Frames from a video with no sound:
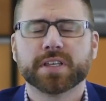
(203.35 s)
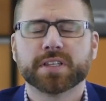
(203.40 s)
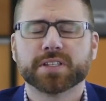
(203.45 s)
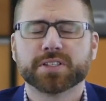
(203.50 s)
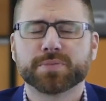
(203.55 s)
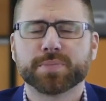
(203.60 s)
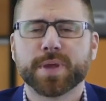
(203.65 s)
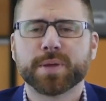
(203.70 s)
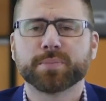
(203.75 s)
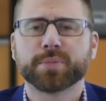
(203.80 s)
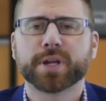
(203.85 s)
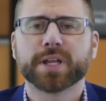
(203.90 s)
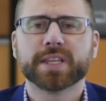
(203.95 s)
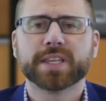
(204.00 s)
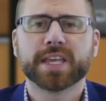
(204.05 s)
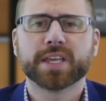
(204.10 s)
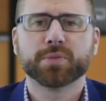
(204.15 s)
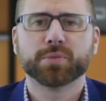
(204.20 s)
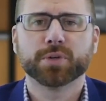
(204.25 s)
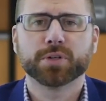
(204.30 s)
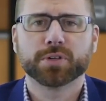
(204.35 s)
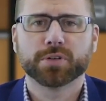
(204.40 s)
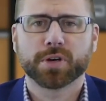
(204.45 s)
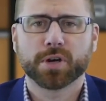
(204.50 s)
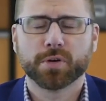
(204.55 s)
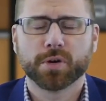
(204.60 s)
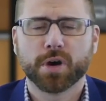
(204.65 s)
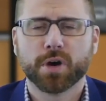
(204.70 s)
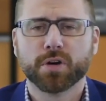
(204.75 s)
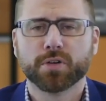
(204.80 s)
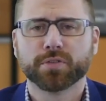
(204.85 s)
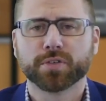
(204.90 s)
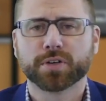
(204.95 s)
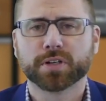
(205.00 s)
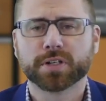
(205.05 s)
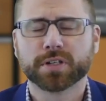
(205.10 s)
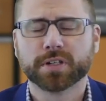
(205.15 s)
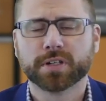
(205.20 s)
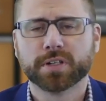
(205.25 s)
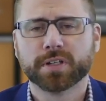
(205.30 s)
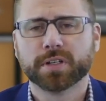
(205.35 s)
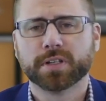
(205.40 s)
This membrane then will grow over